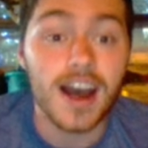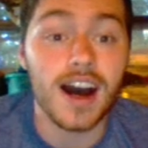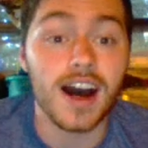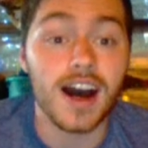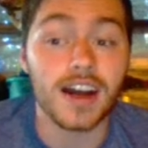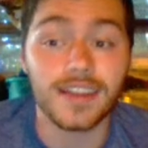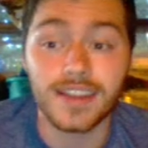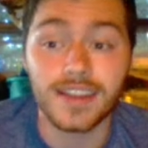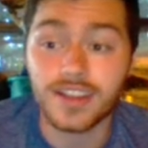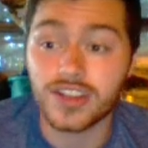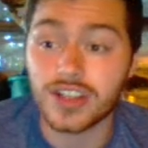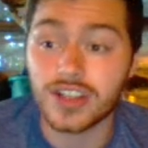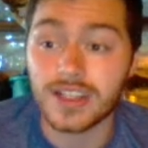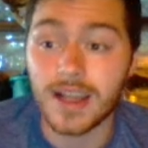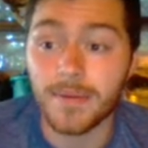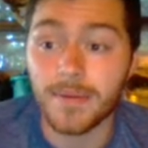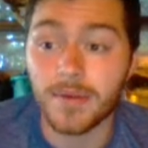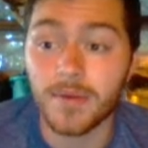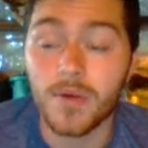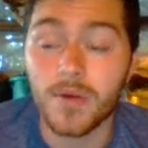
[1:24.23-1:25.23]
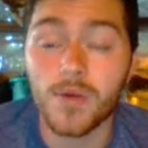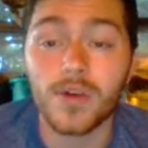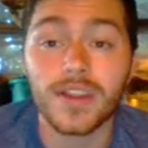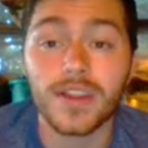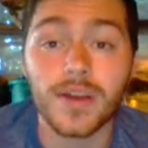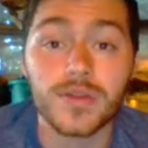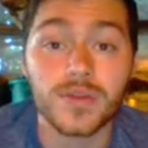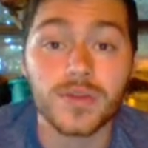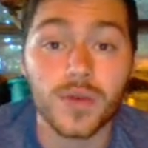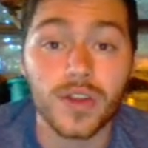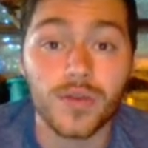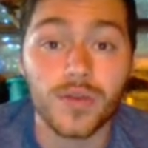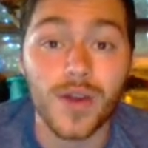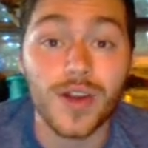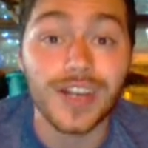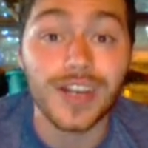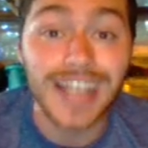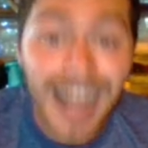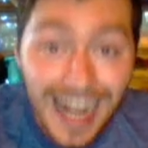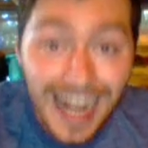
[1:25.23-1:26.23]
This just happened to be one that was worth
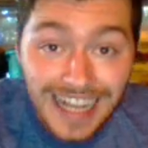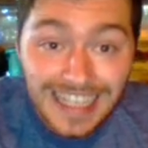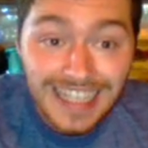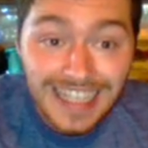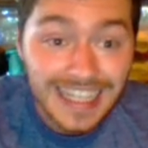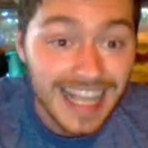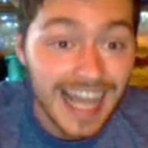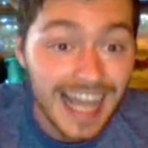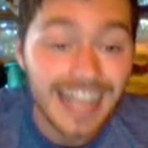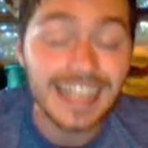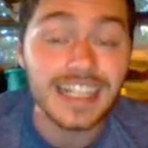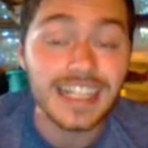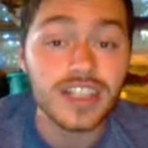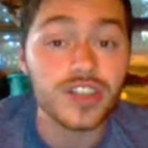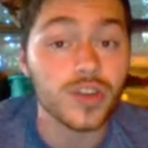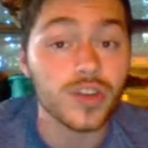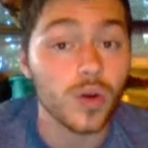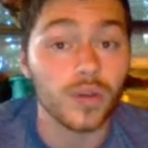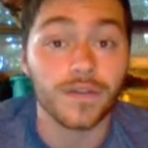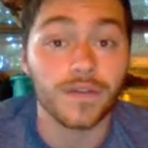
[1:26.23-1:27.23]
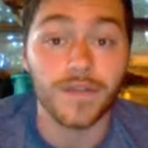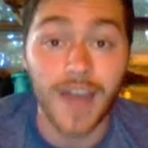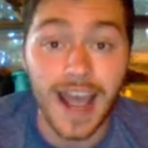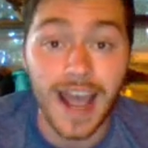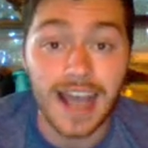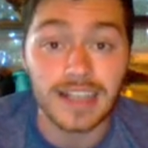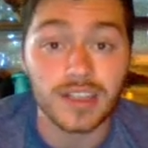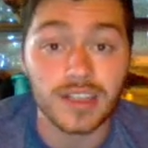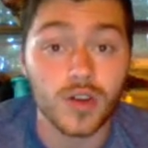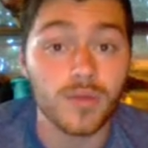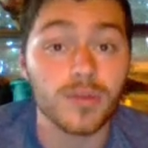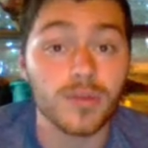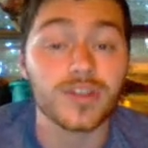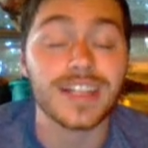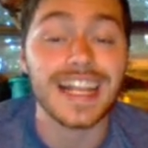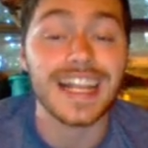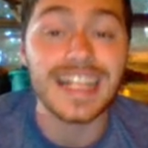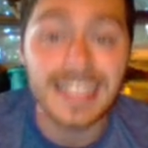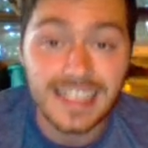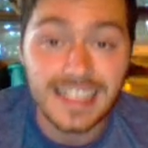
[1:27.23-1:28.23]
around $90, and it sold fast, almost
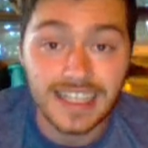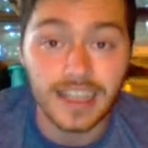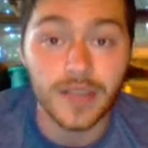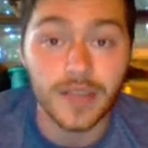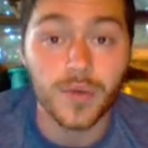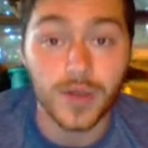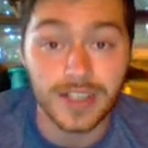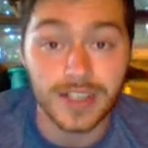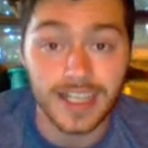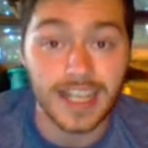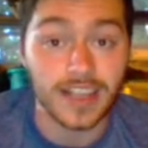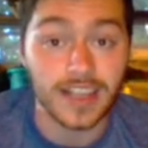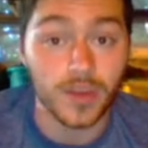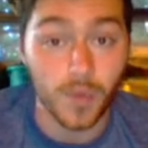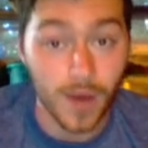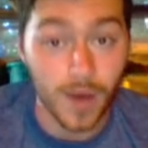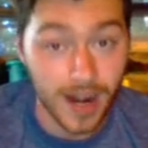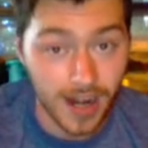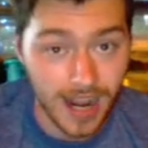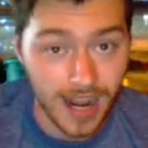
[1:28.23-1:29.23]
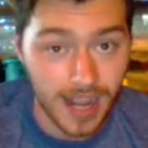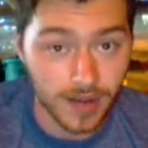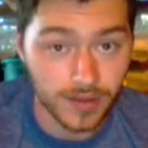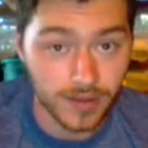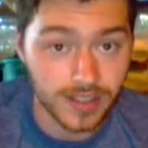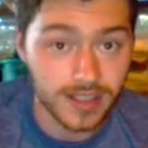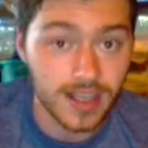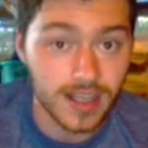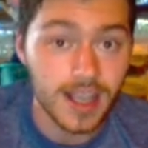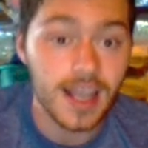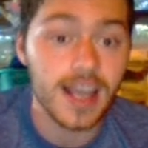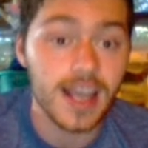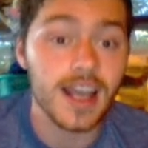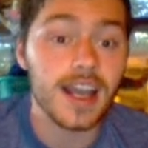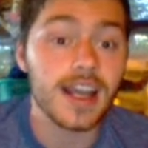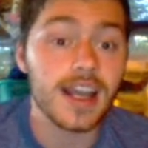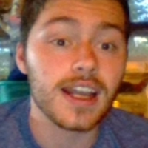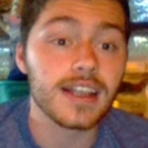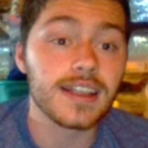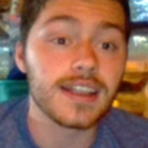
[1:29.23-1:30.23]
instantly once it hit the warehouse.
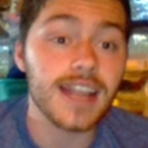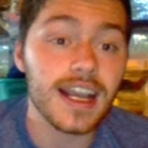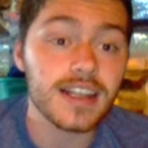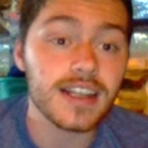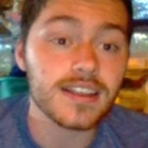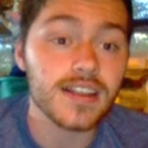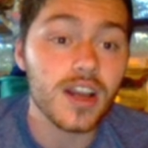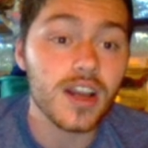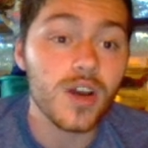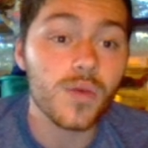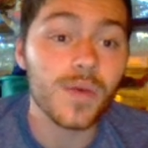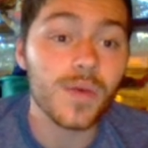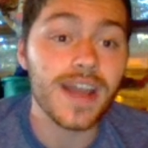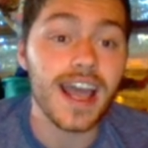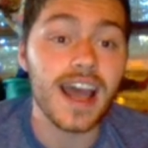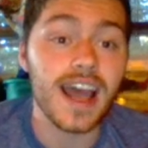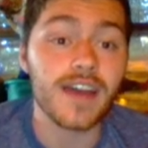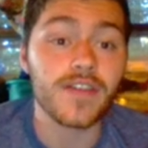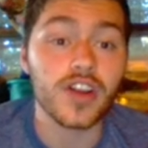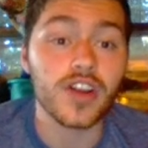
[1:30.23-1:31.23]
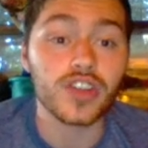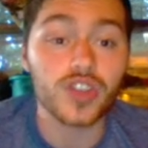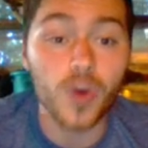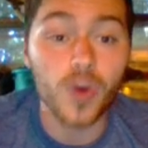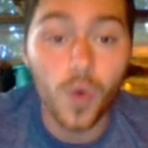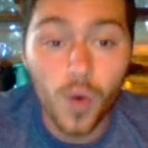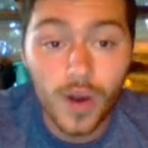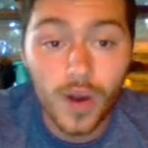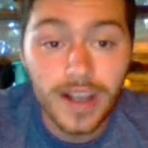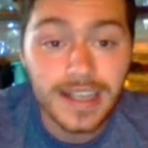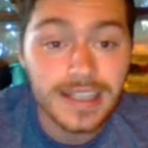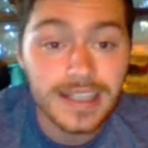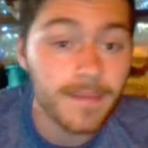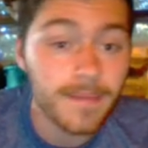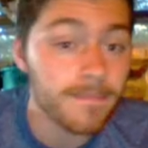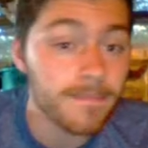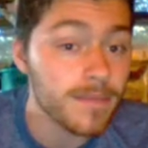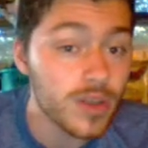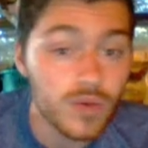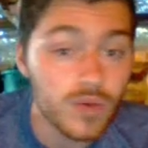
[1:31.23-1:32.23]
Next, we have Toys
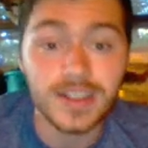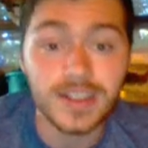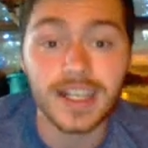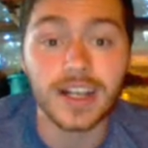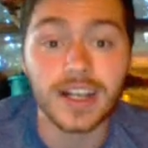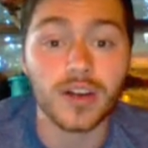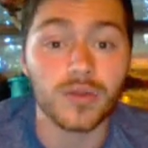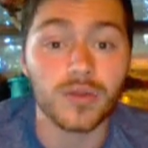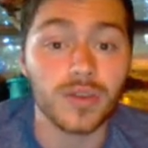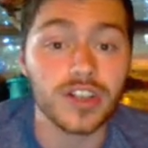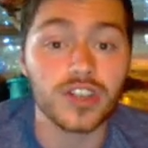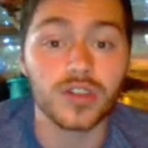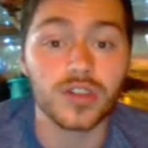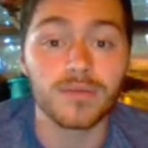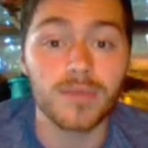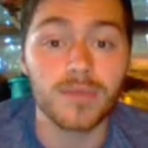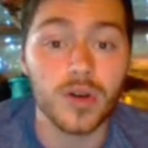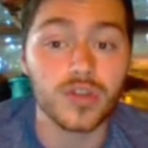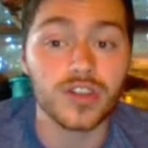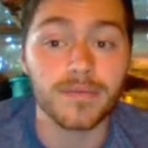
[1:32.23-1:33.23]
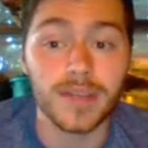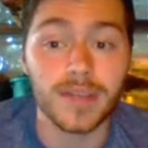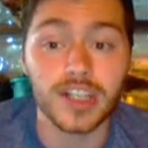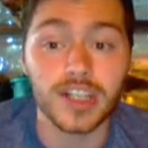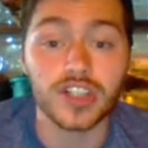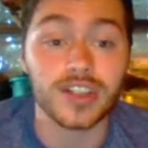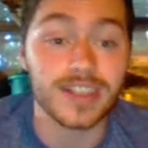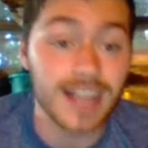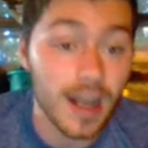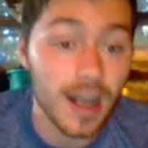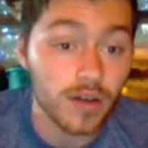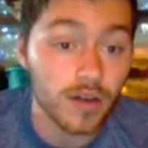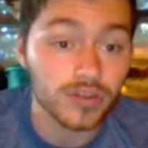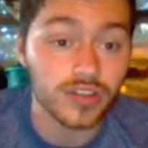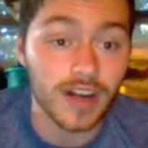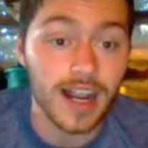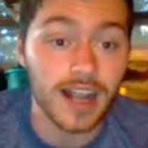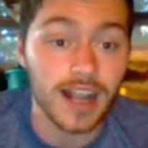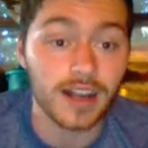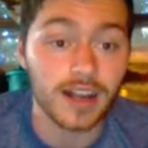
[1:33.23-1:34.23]
Music Original Motion Picture
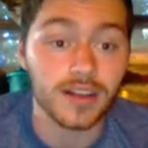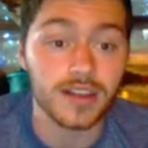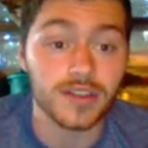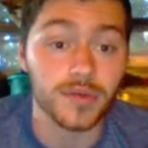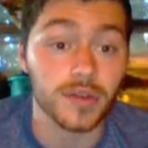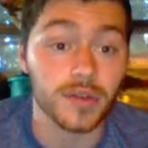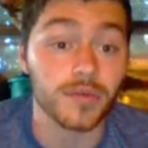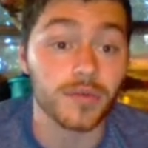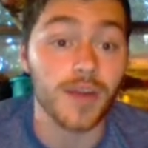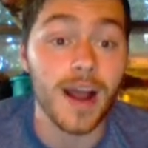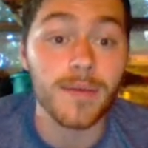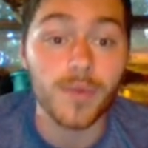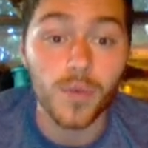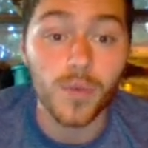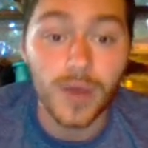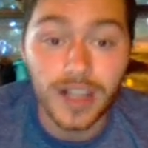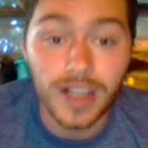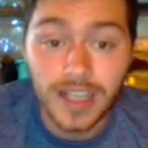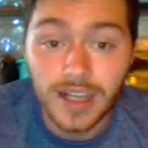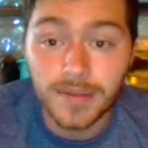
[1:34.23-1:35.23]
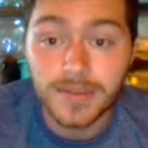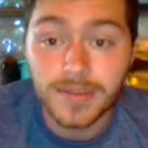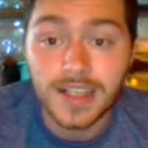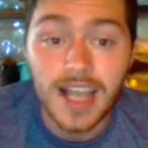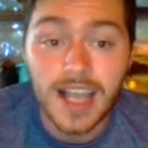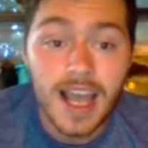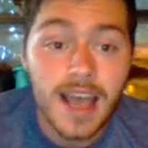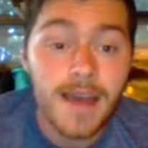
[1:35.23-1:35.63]
Soundtrack. This with Robin Williams.